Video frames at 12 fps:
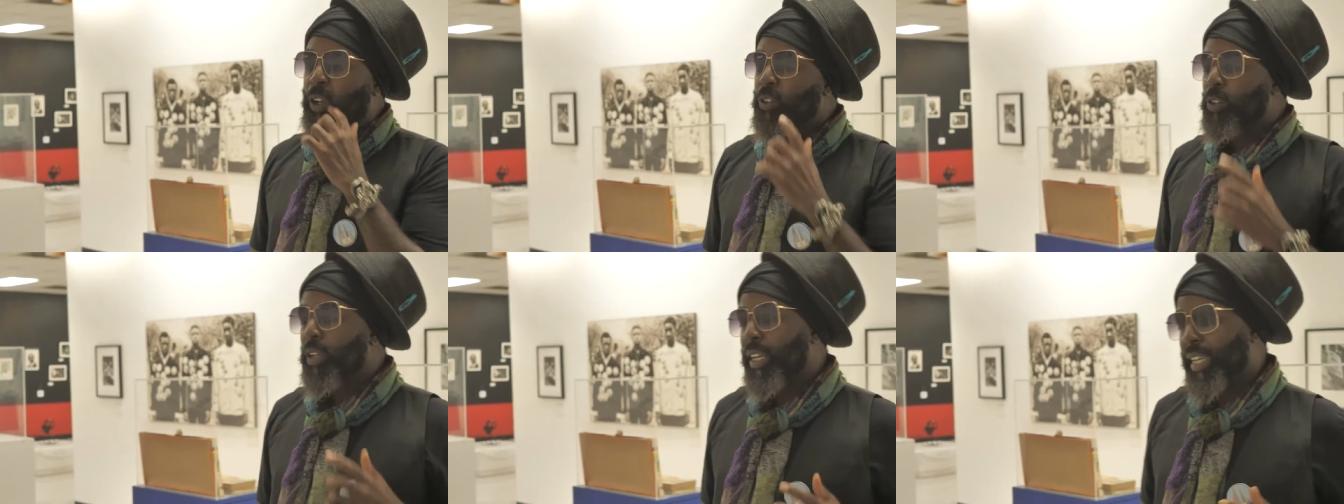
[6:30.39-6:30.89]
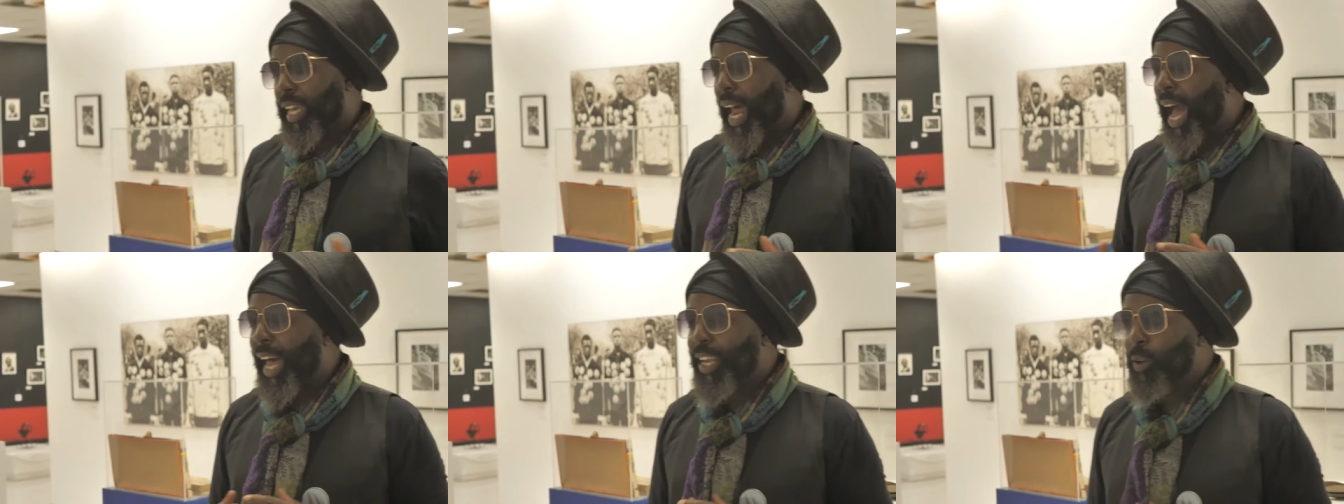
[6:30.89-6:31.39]
You look at
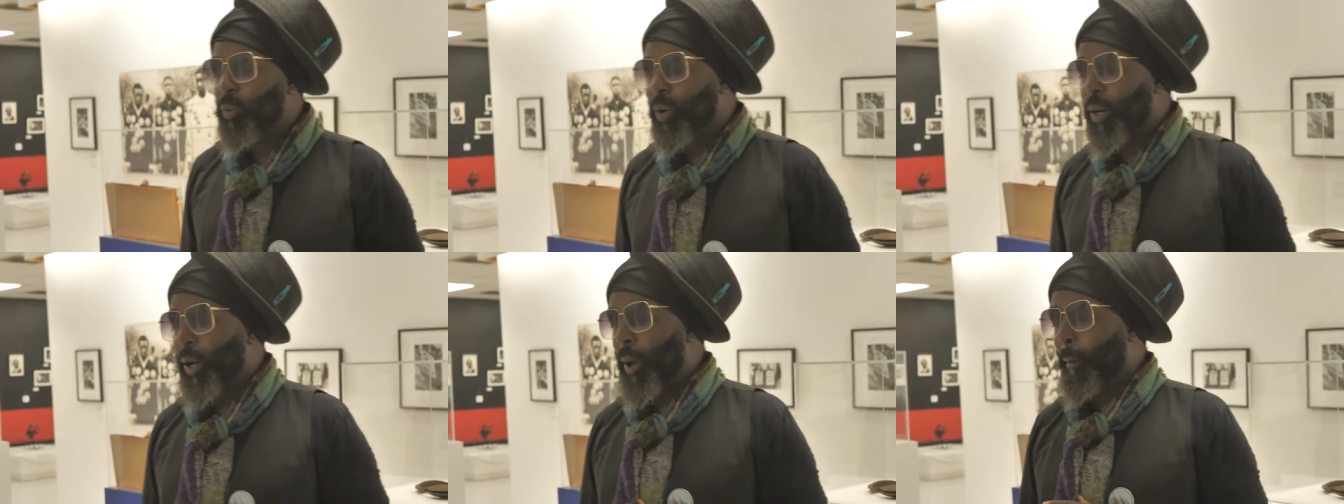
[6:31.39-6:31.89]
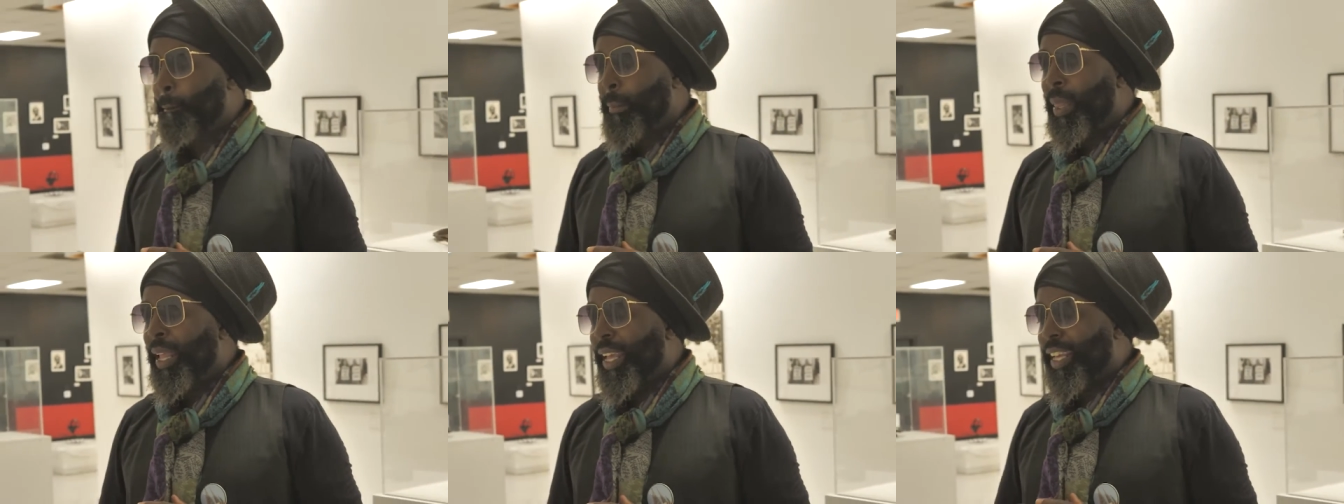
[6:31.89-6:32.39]
Hollywood,
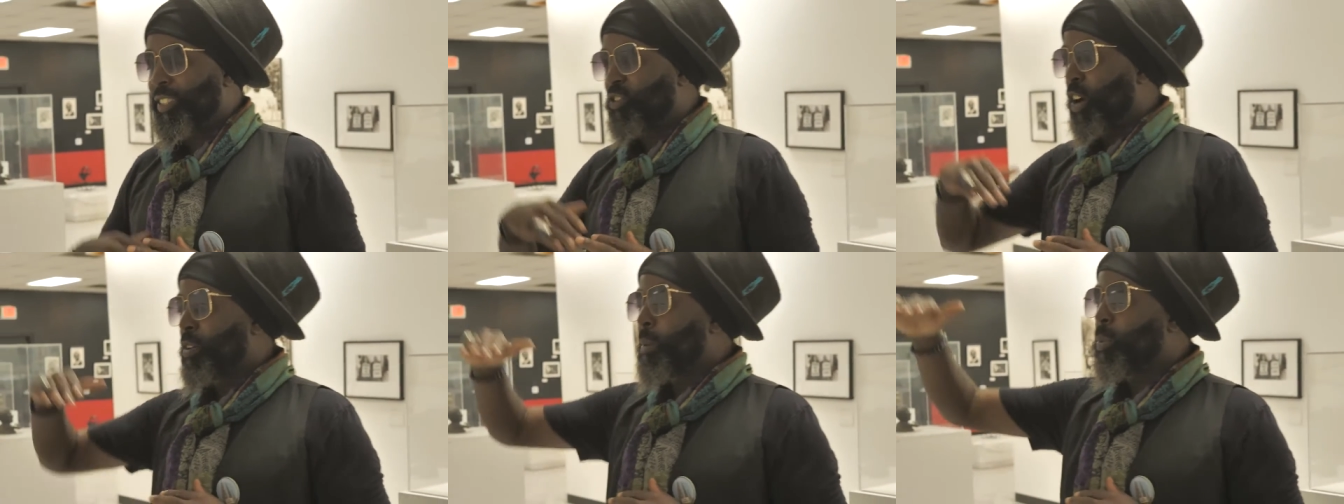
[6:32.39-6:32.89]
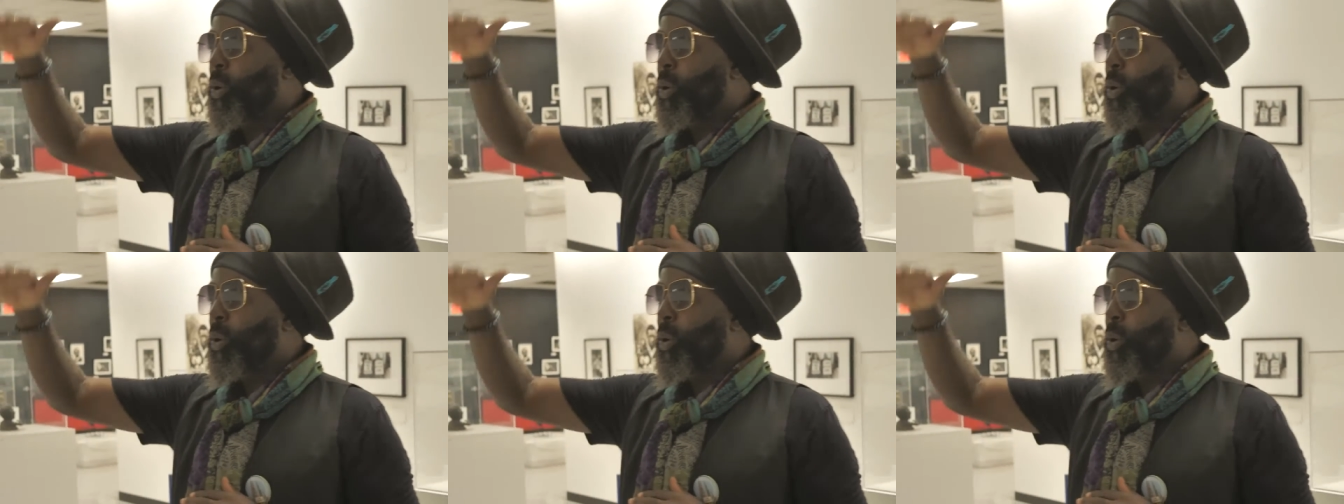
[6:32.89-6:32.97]
it's very